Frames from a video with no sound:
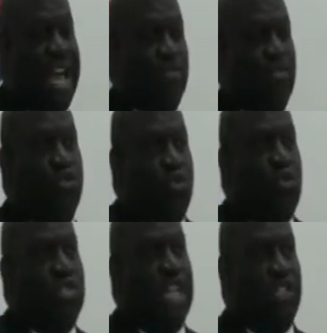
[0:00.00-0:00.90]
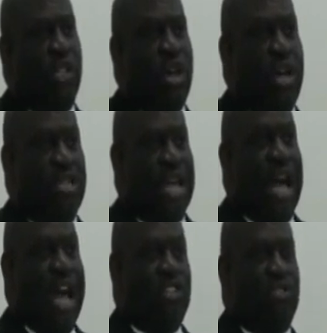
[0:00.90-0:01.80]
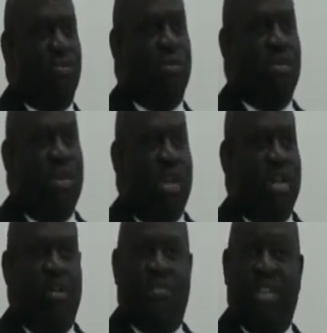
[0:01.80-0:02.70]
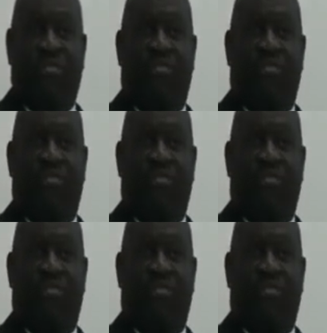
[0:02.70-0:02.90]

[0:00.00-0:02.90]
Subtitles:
have schools as large high school of, say,